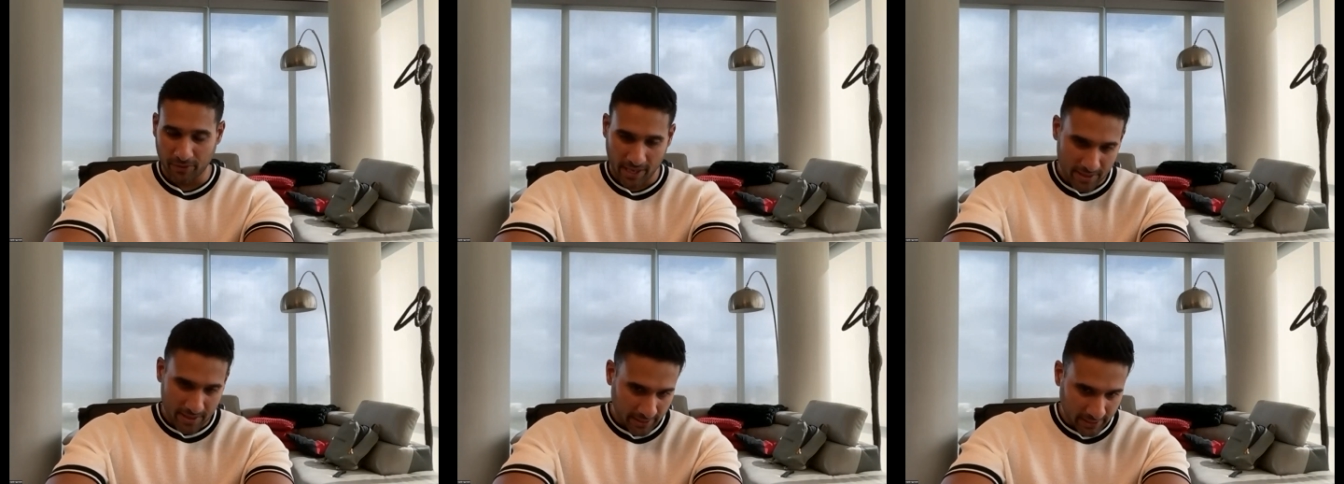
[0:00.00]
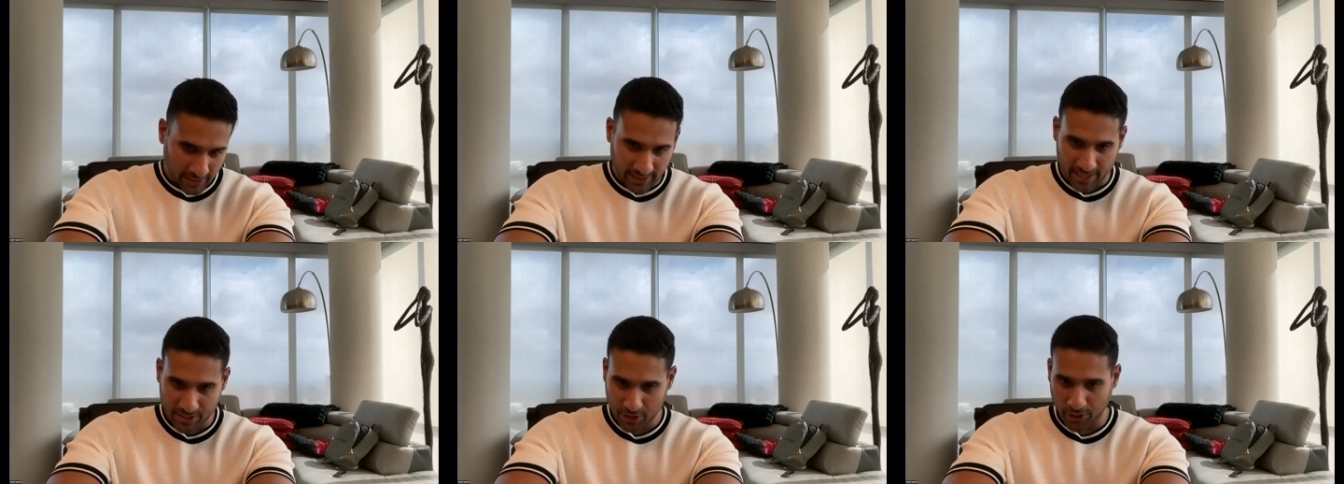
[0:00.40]
And I think that
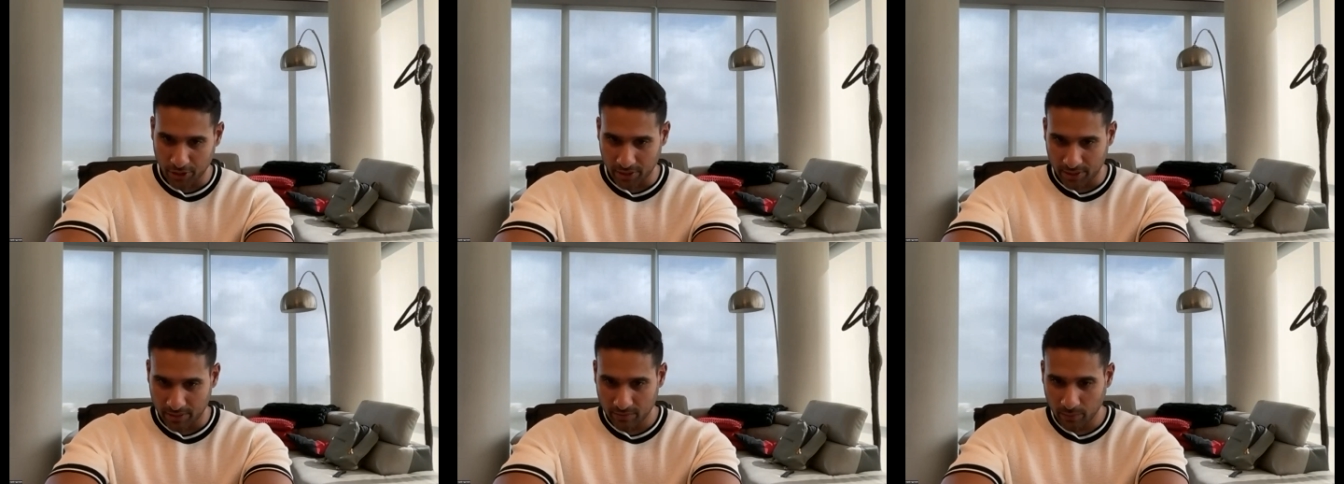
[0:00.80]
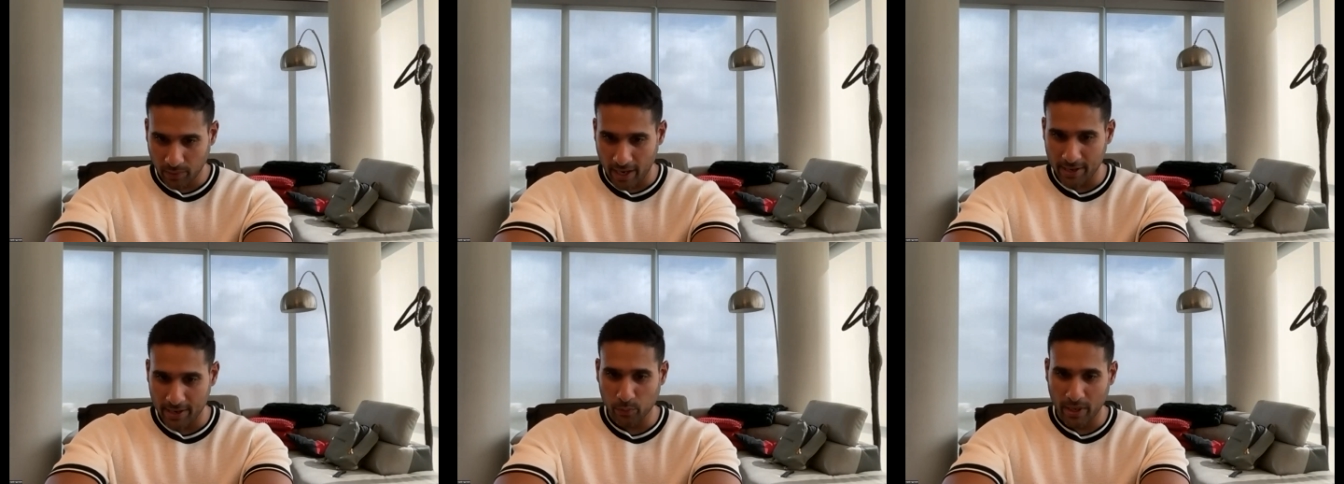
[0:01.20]
that's good,
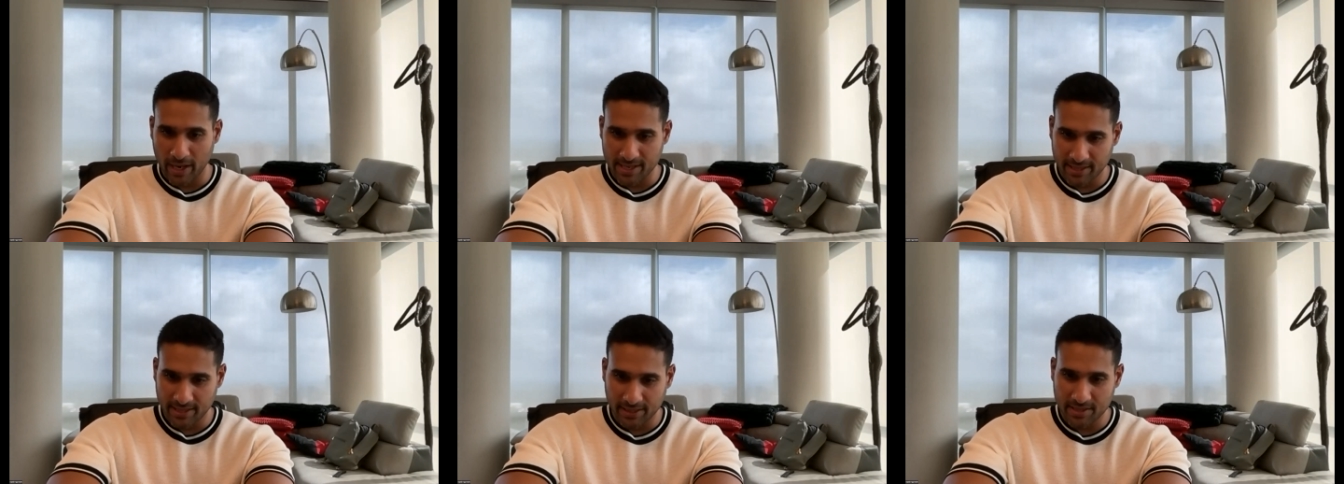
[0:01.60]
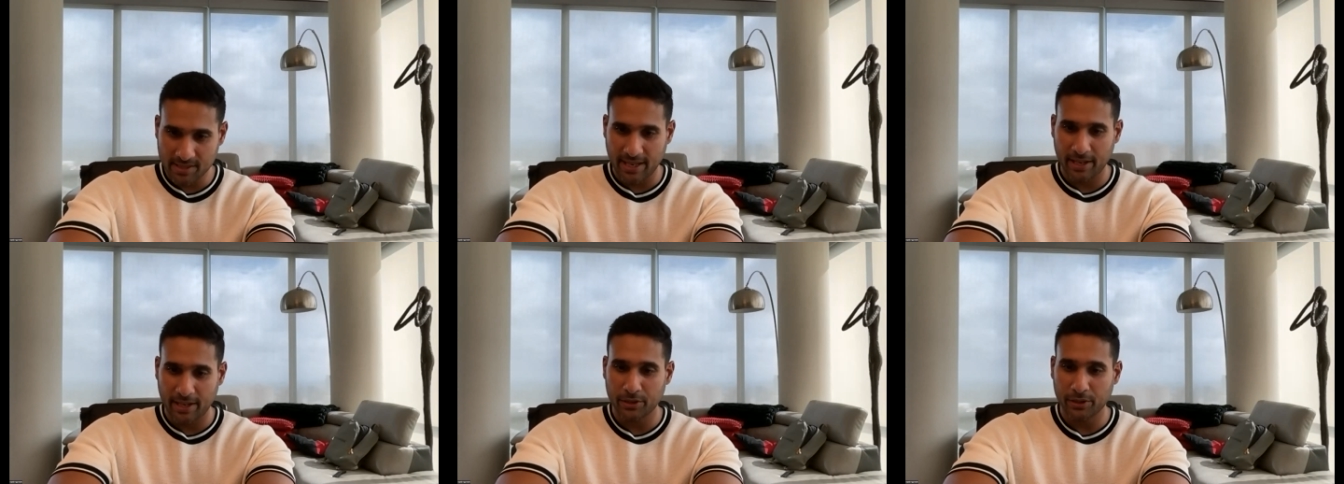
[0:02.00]
right? Raising the
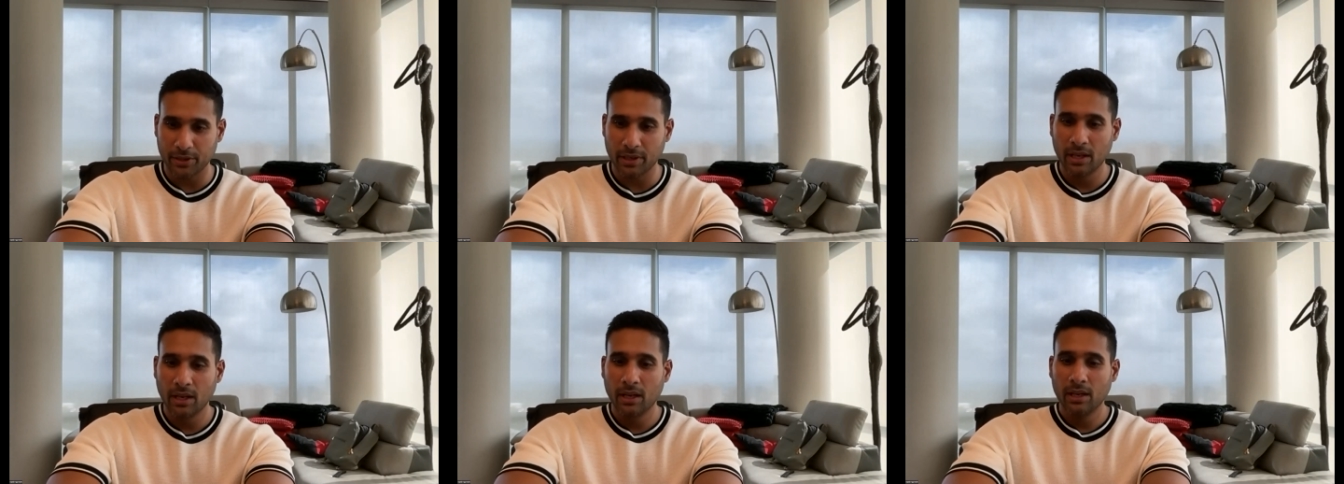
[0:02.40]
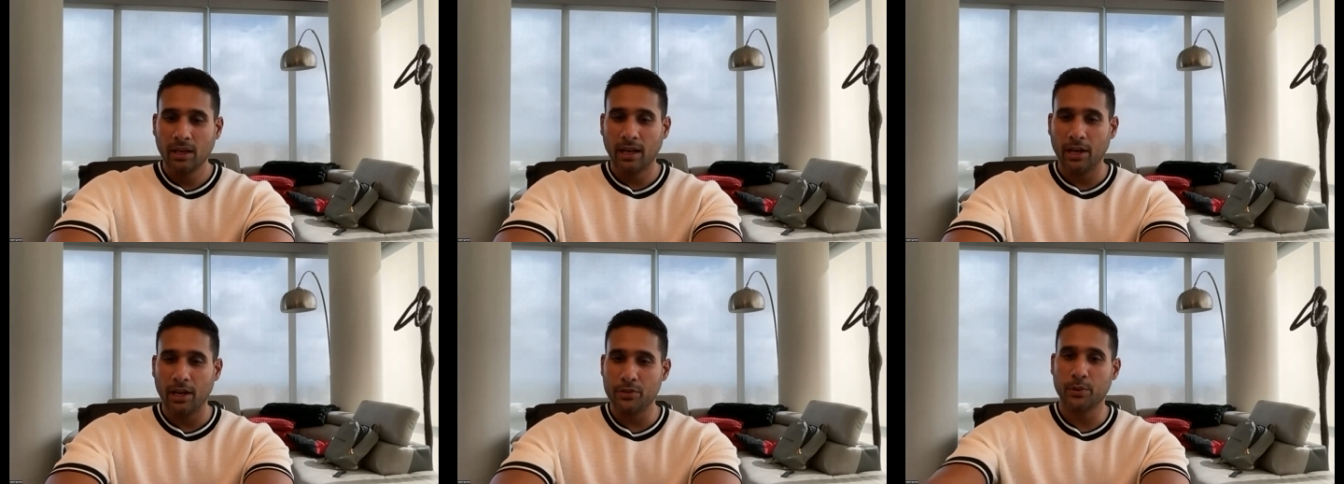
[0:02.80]
standard
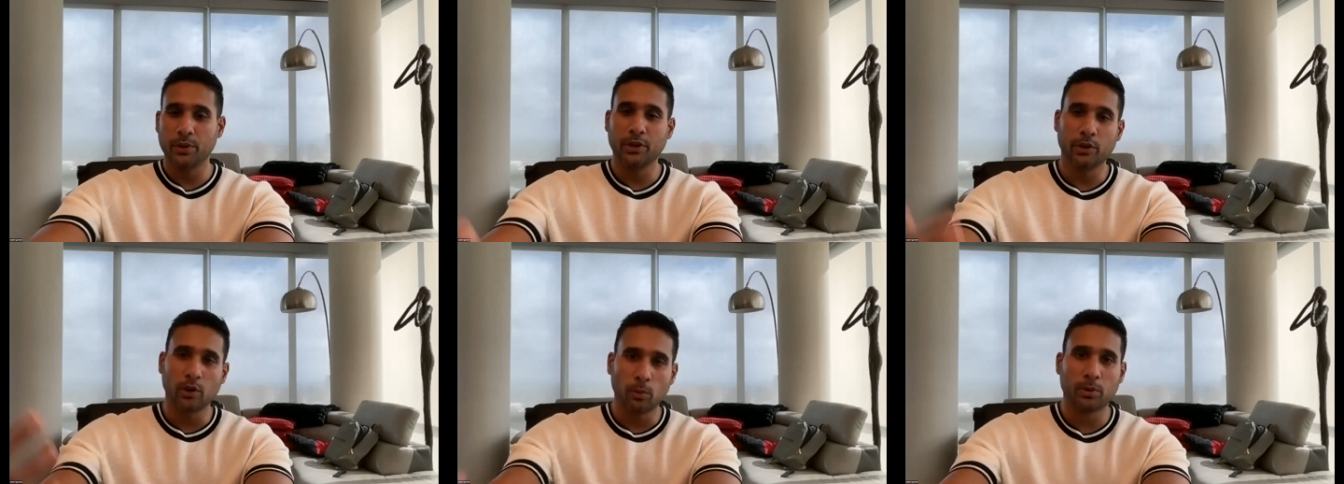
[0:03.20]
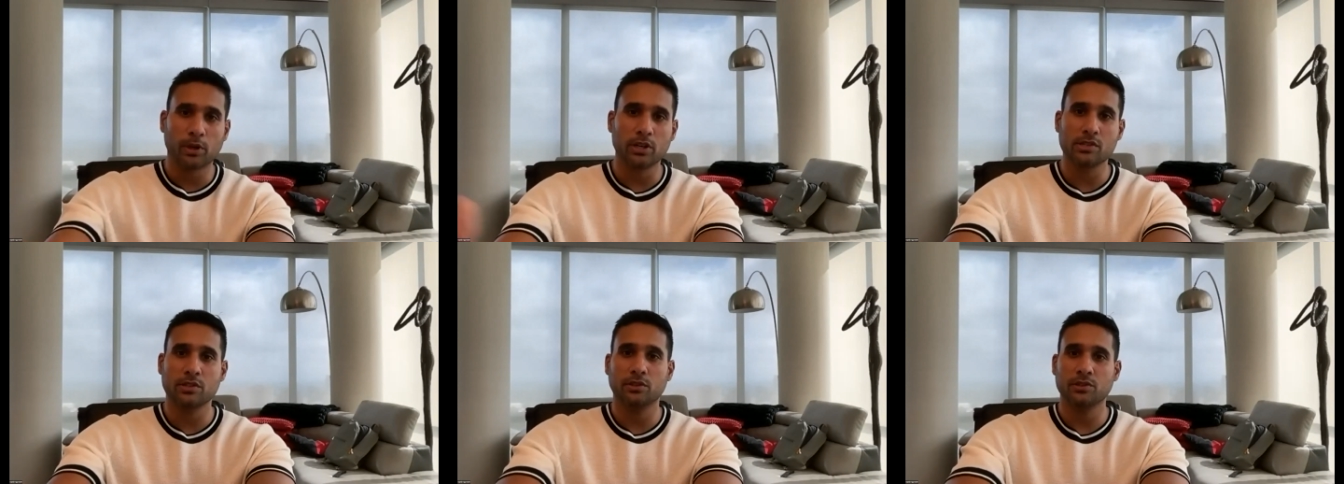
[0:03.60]
through your own
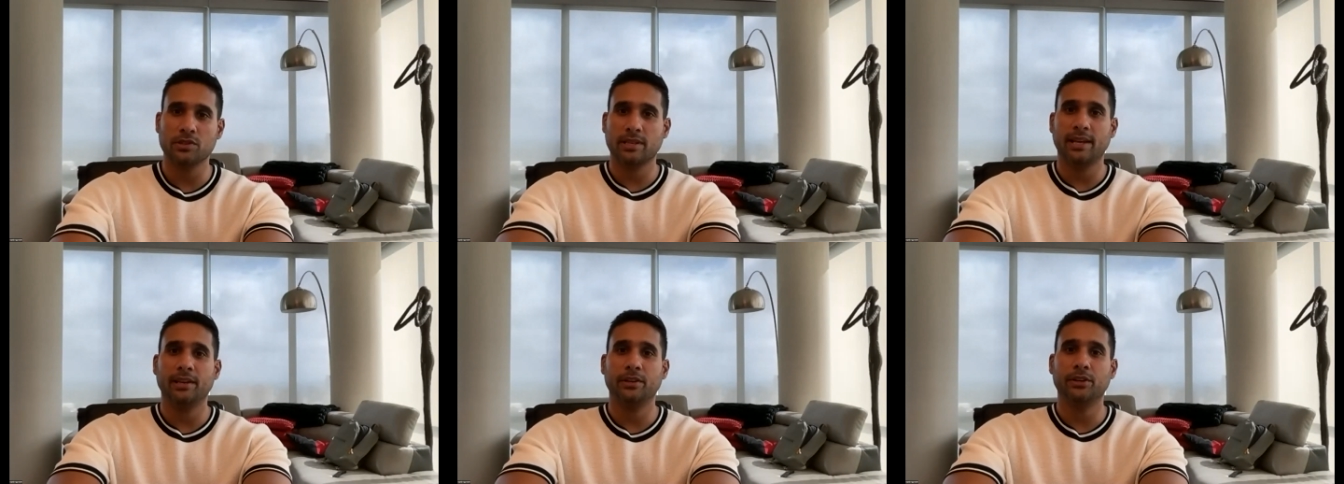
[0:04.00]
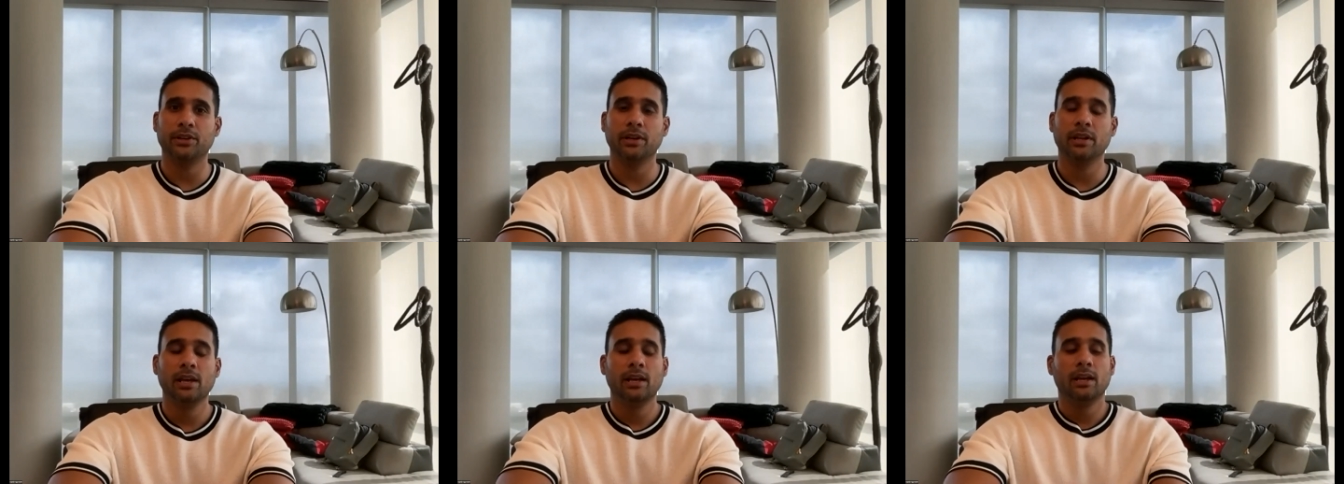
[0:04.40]
personal
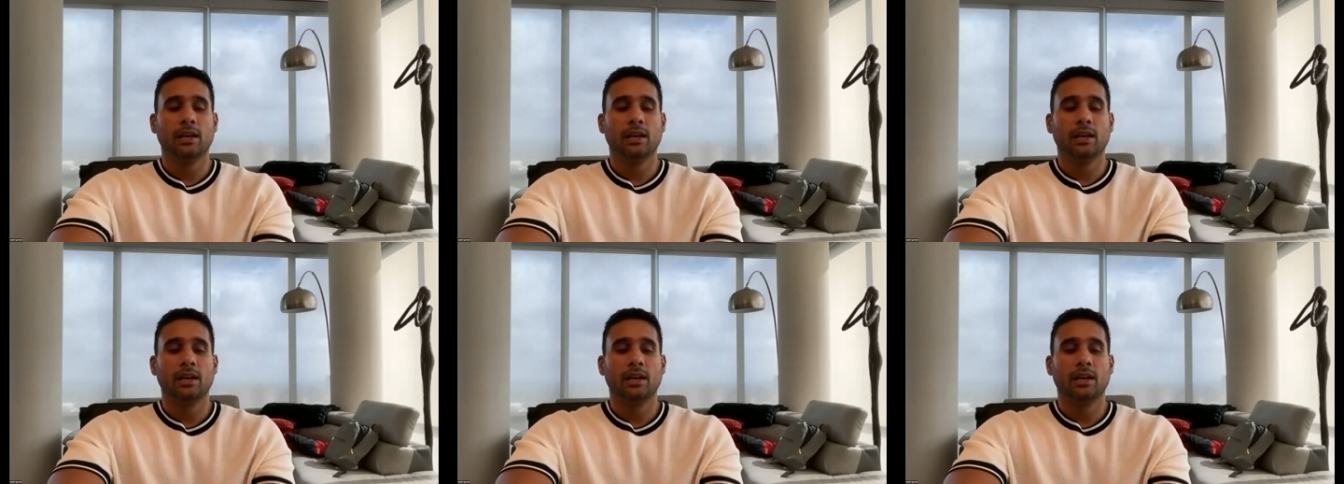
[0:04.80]
standard.